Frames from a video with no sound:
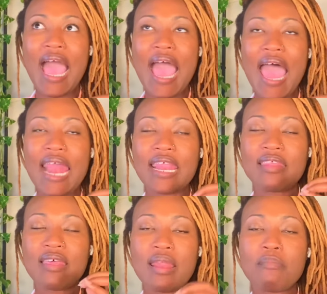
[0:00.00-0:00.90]

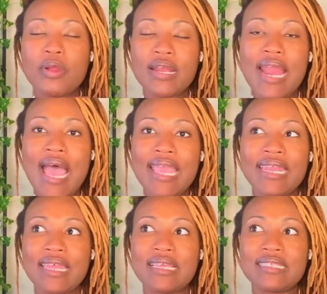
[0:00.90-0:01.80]
And the number
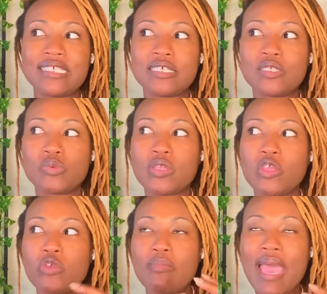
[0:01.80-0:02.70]
nine deals with
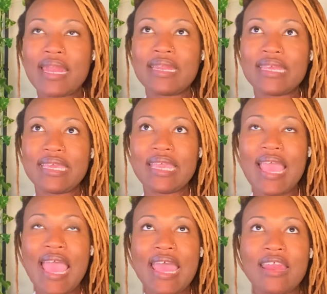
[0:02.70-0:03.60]
humanity,
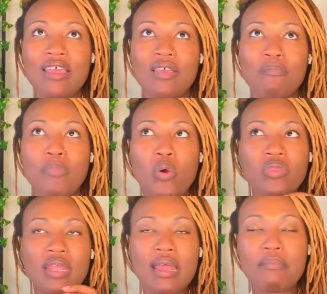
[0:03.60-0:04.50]
and both
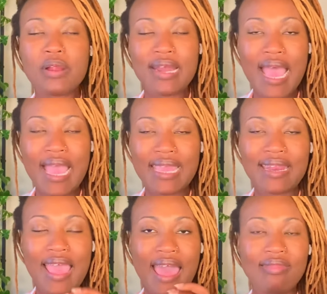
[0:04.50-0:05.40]
the number
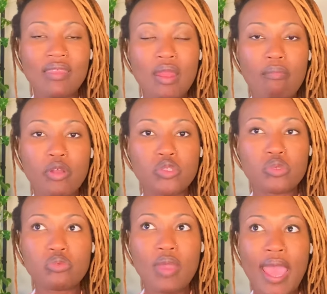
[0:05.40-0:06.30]
nine and the number
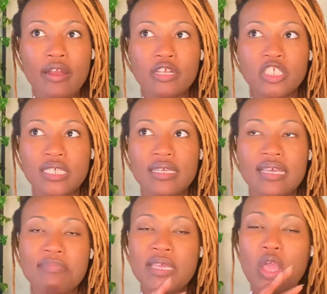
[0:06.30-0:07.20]
two energy
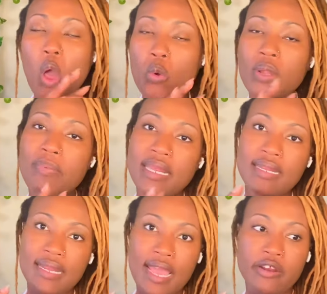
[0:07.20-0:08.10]
could be
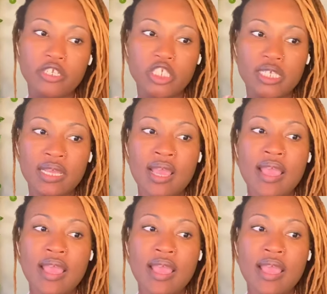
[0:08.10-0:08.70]
codependent energy,